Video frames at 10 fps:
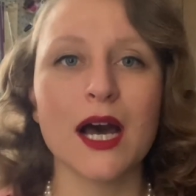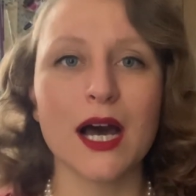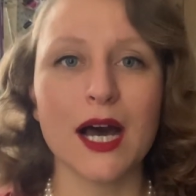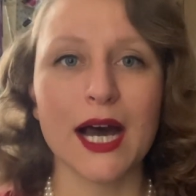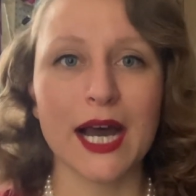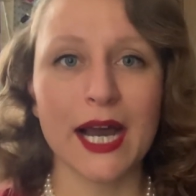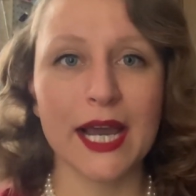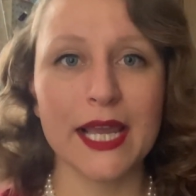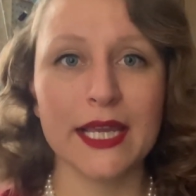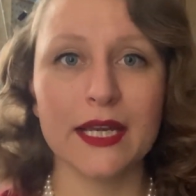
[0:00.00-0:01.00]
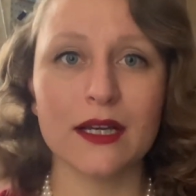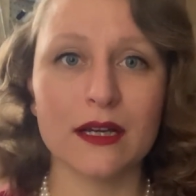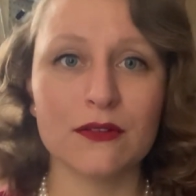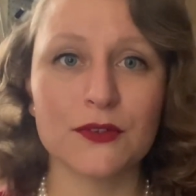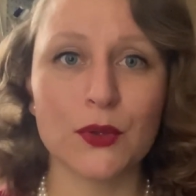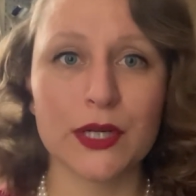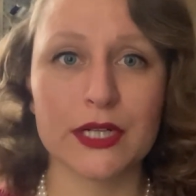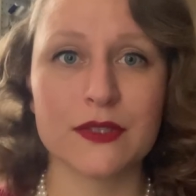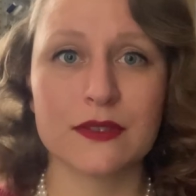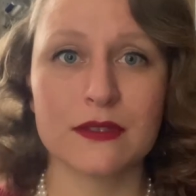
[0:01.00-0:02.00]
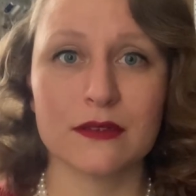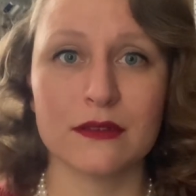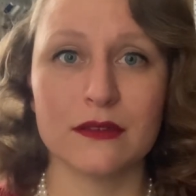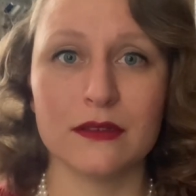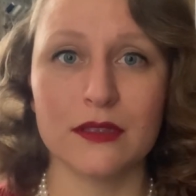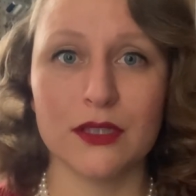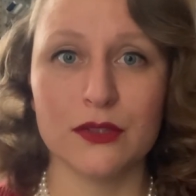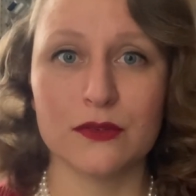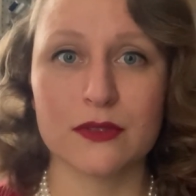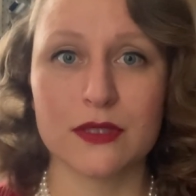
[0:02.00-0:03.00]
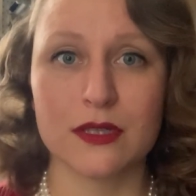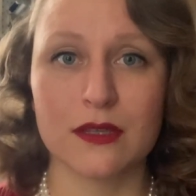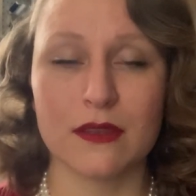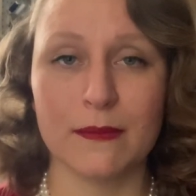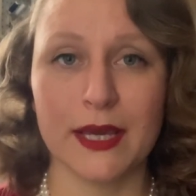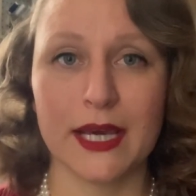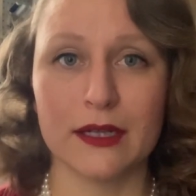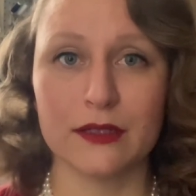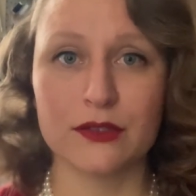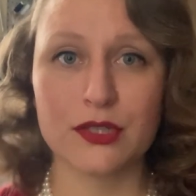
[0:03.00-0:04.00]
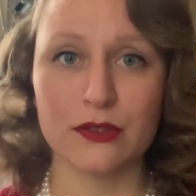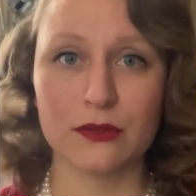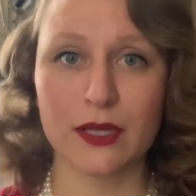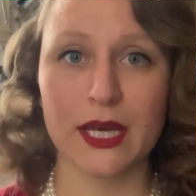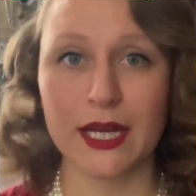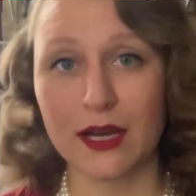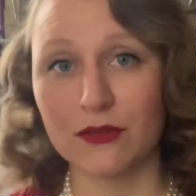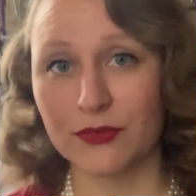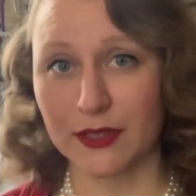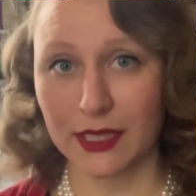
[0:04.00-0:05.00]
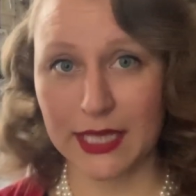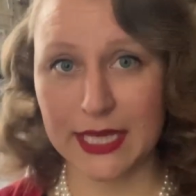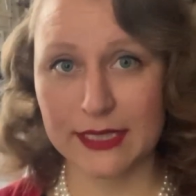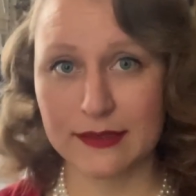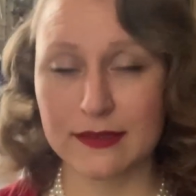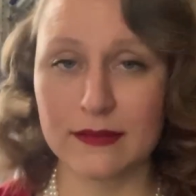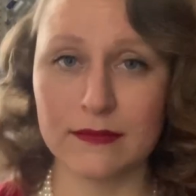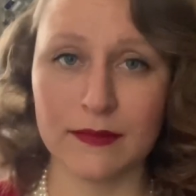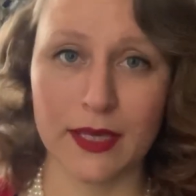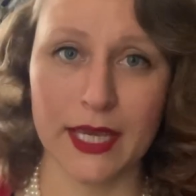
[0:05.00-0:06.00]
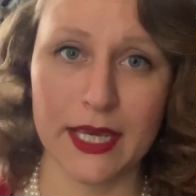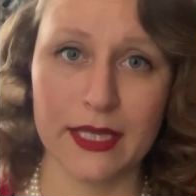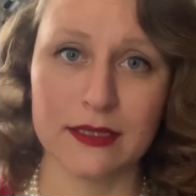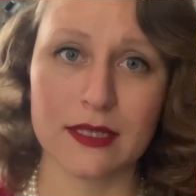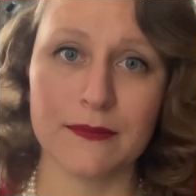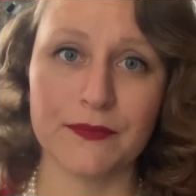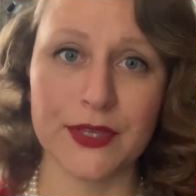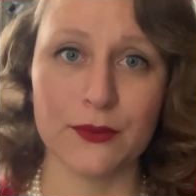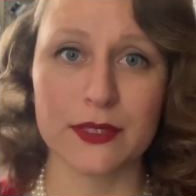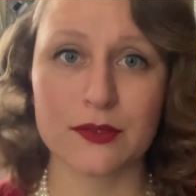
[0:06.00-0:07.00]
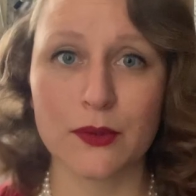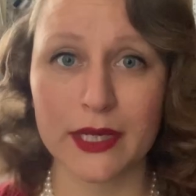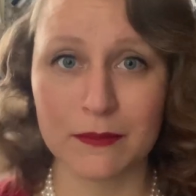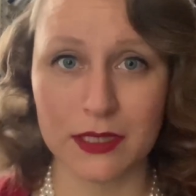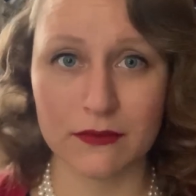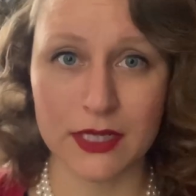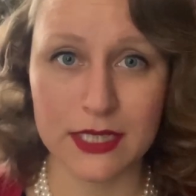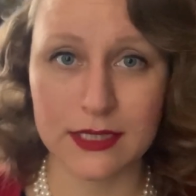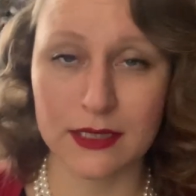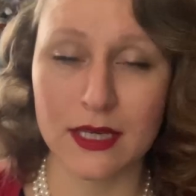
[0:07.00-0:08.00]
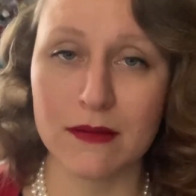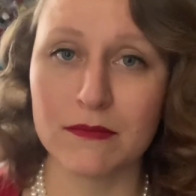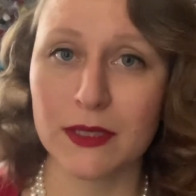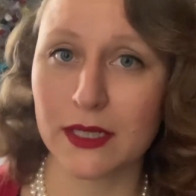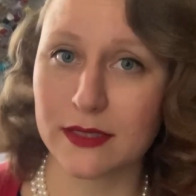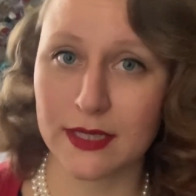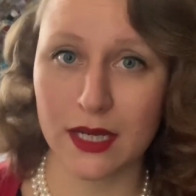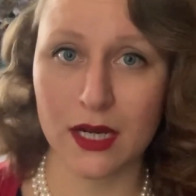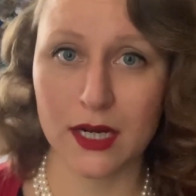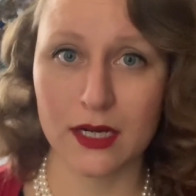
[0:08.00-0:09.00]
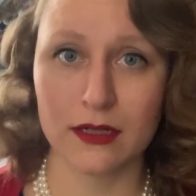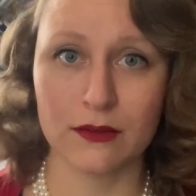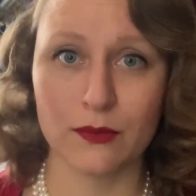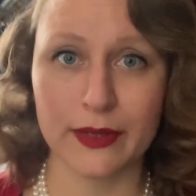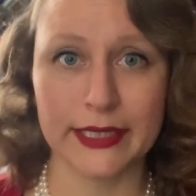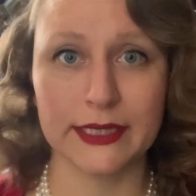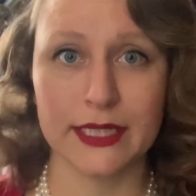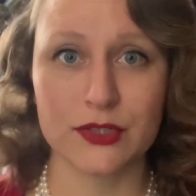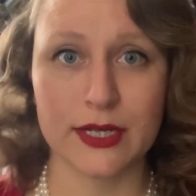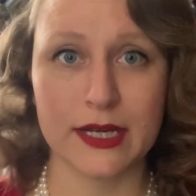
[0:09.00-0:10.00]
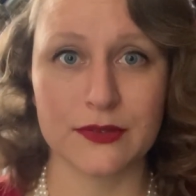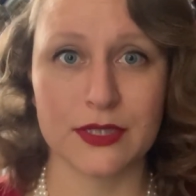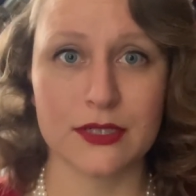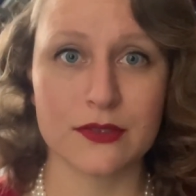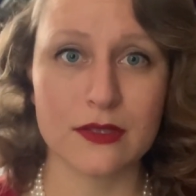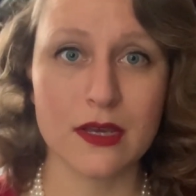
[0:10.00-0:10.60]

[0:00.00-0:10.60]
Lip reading: I, of course, used the pattern to cut out for the legs, and there was quite a bit of ease in them because they are wide leg trousers.